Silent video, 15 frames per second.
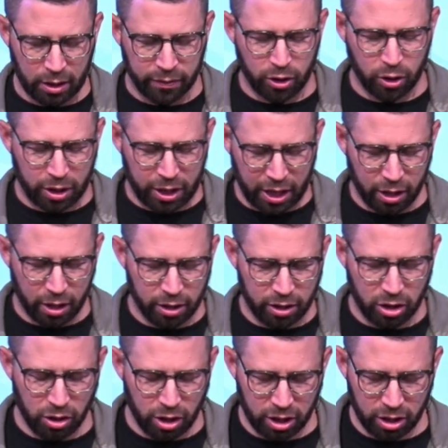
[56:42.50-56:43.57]
You're here and
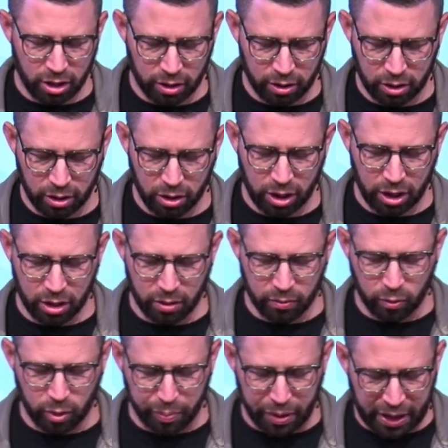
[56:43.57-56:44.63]
you need to
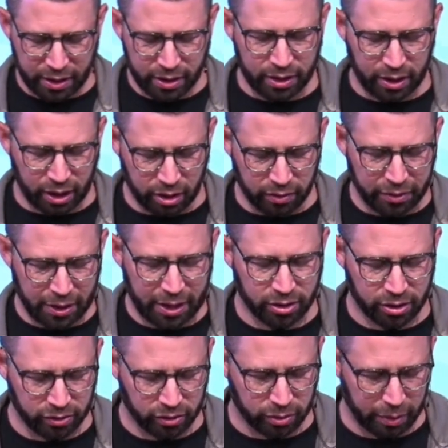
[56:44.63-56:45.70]
repent and confess
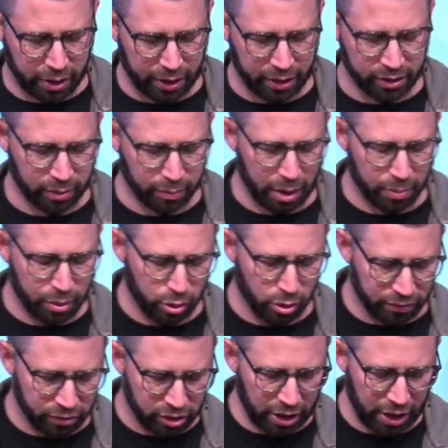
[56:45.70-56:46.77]
of some things that maybe you
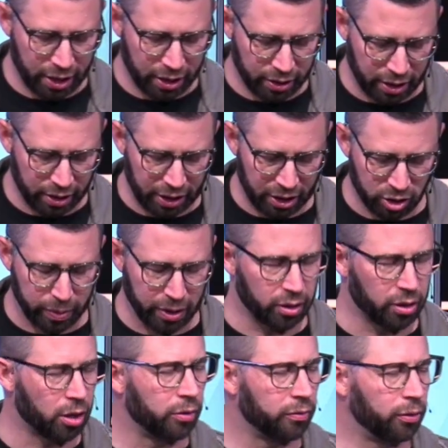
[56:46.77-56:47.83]
have said that has been
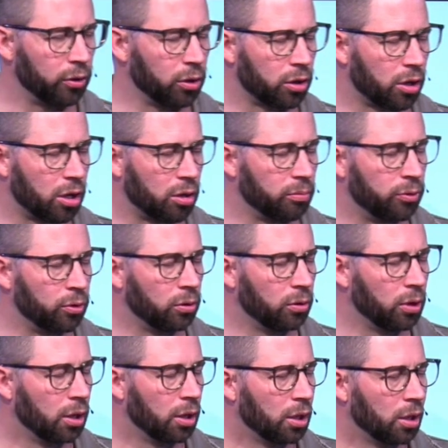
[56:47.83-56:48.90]
hurtful or harmful.
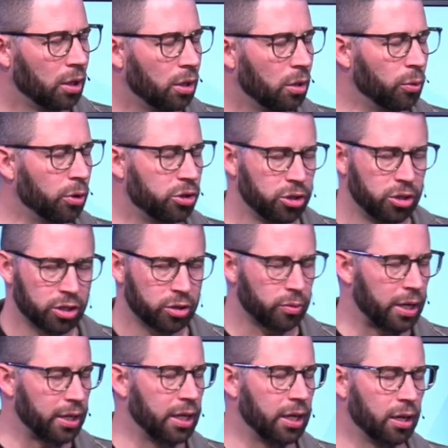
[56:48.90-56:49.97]
Would you just
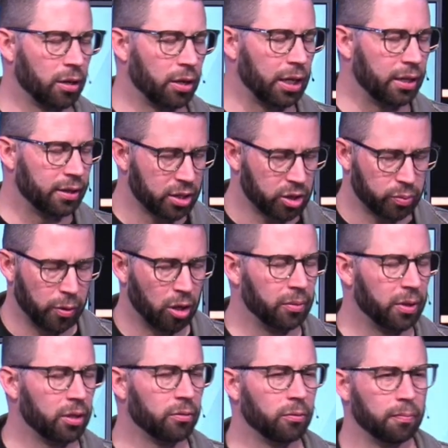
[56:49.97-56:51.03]
right here in this
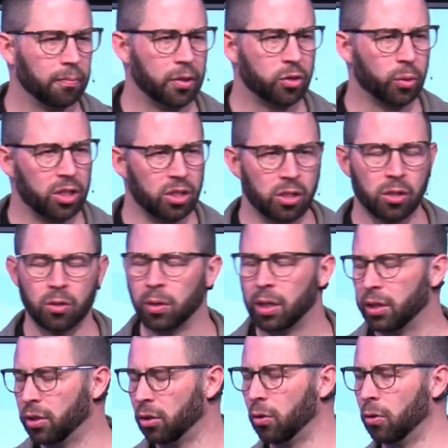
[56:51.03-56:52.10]
moment between you and
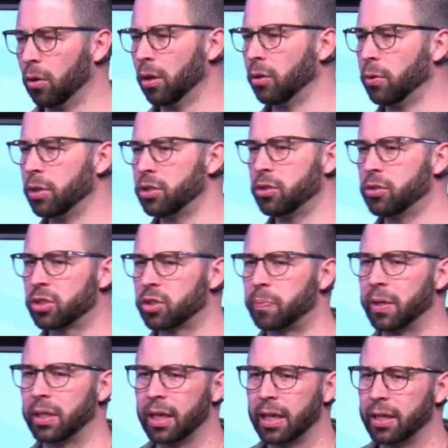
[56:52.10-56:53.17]
the Lord, would you just
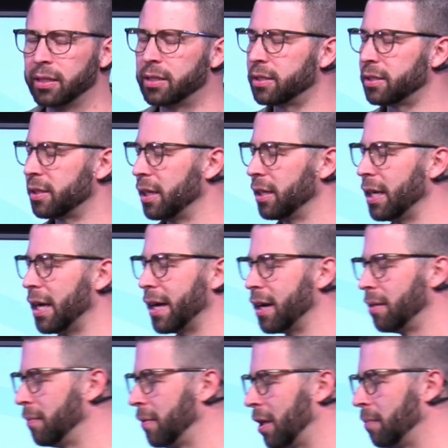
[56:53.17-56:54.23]
begin to say, God,
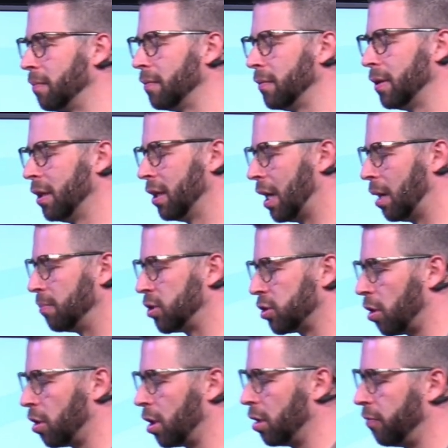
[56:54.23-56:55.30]
I'm
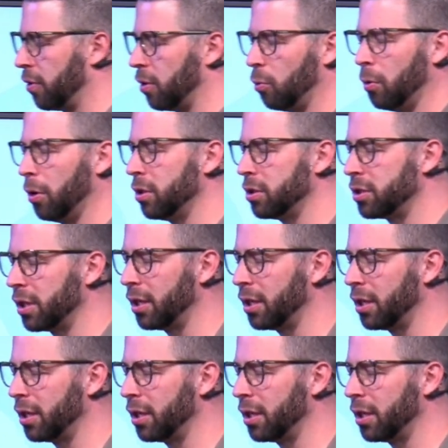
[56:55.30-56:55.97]
sorry for the words that